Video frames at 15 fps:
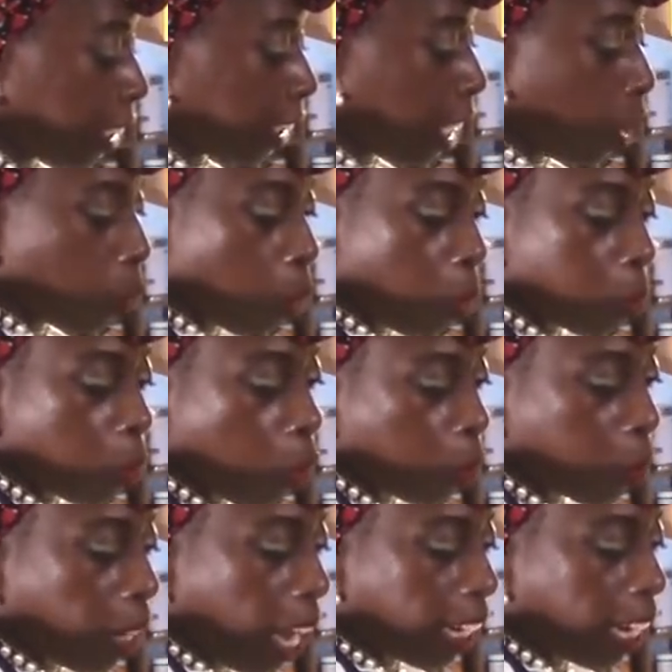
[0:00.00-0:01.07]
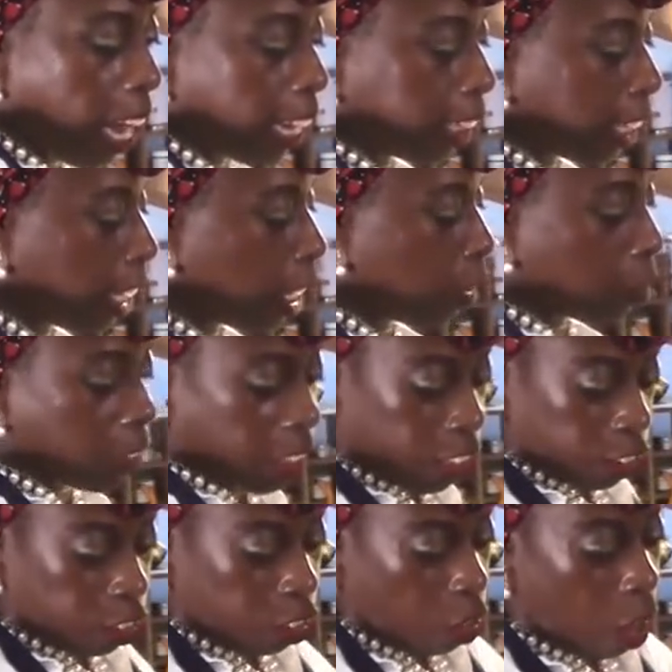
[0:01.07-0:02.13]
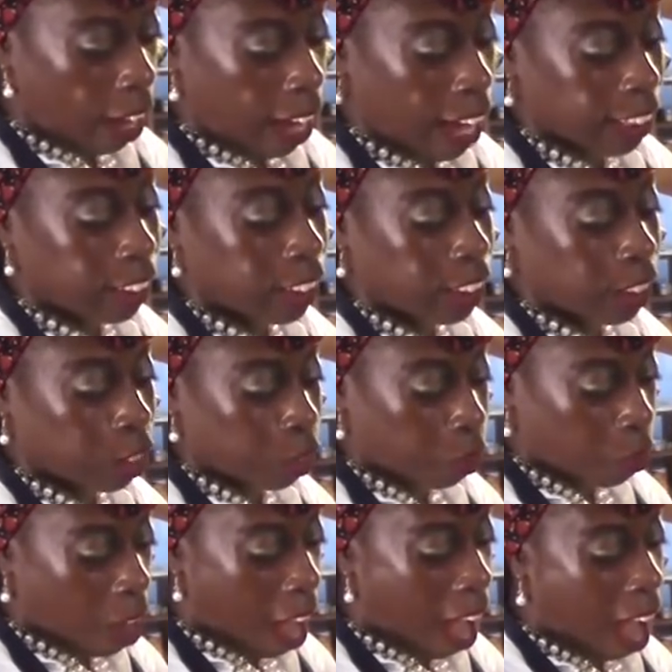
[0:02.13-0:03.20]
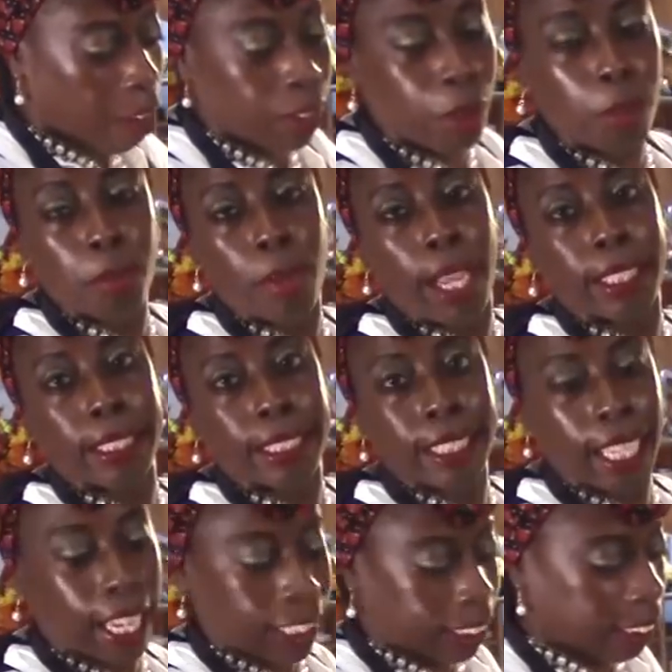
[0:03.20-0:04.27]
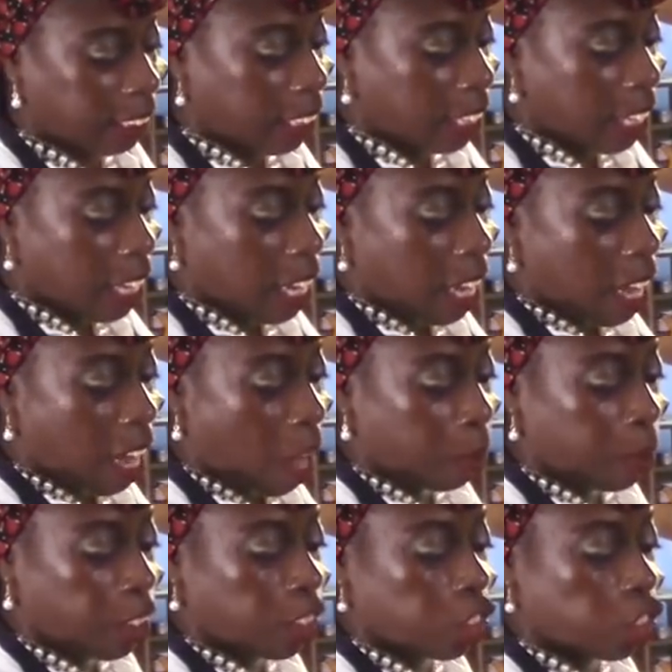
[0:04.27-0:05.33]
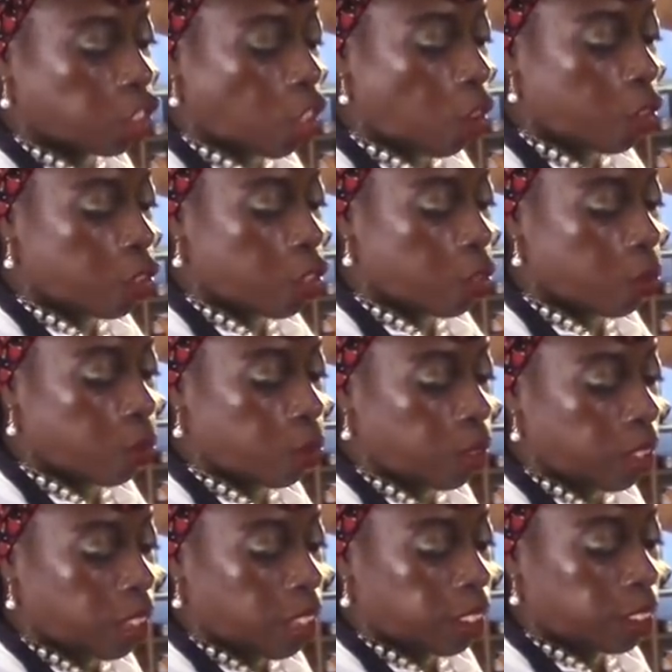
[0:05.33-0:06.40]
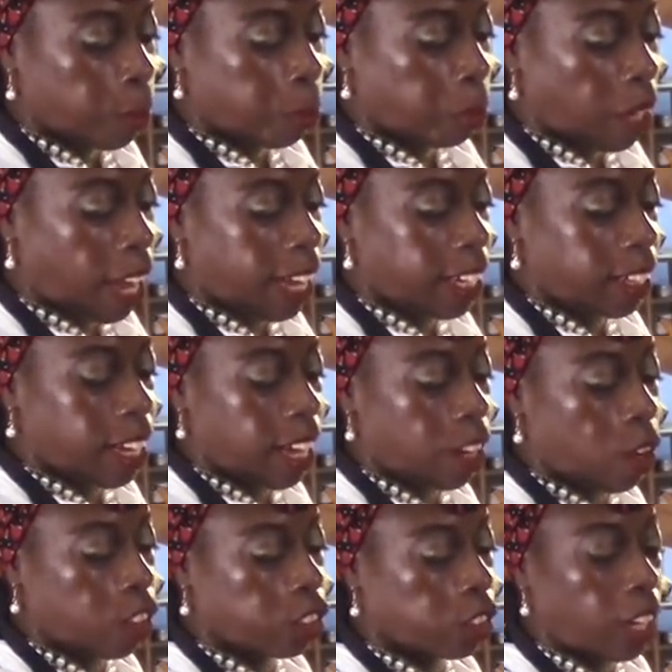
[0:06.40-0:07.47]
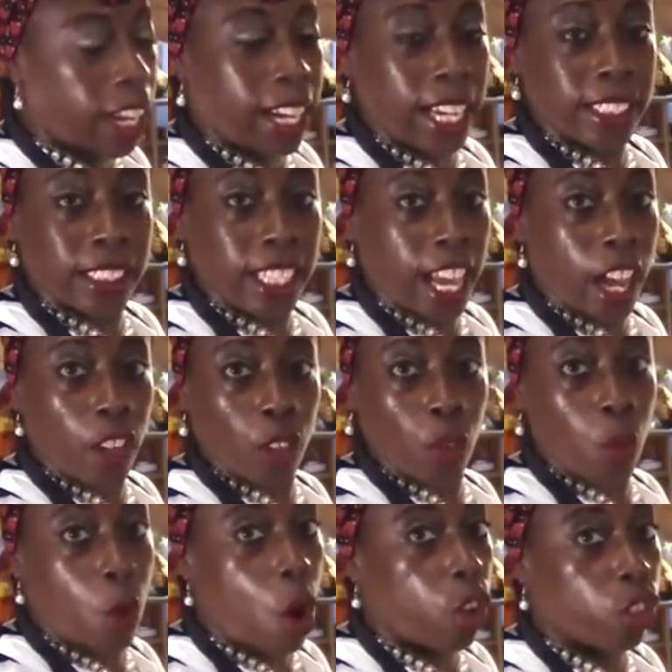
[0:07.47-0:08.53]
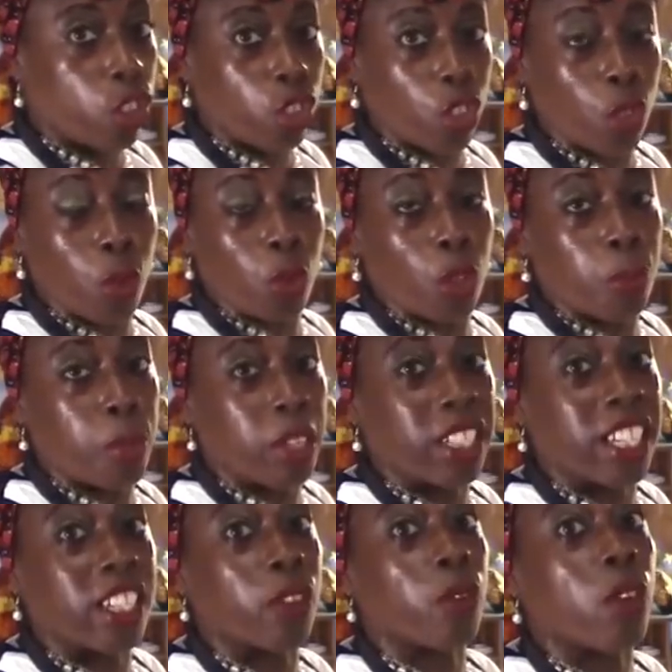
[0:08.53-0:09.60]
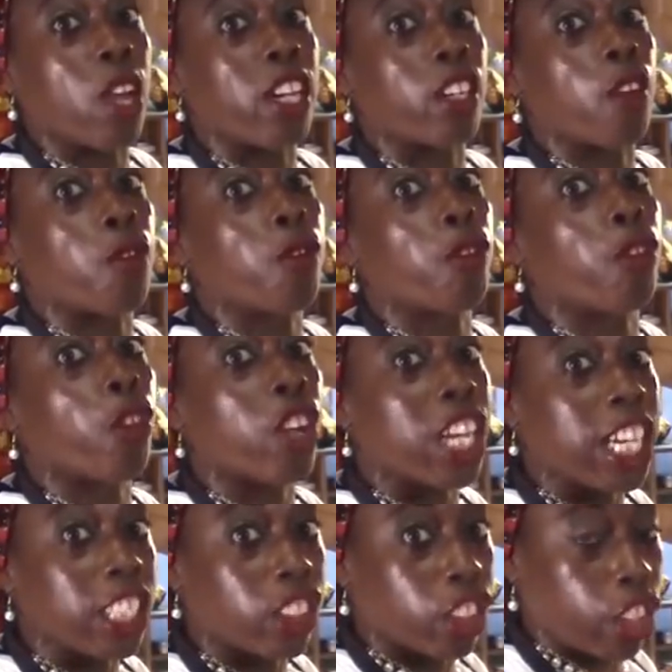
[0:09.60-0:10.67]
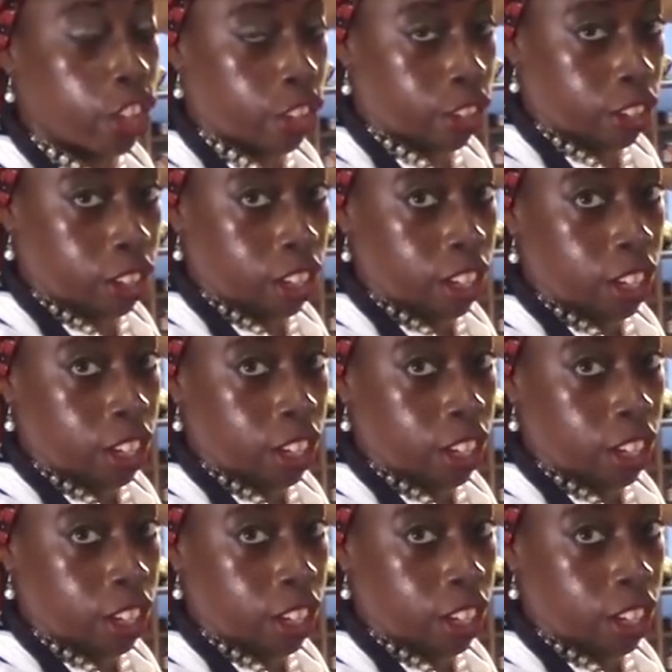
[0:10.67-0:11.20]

I said one more, but I like evenness. So I got five. Let me make six. I'm going to show you the plate. And also, like I said, all you do, you put it in the, in the freezer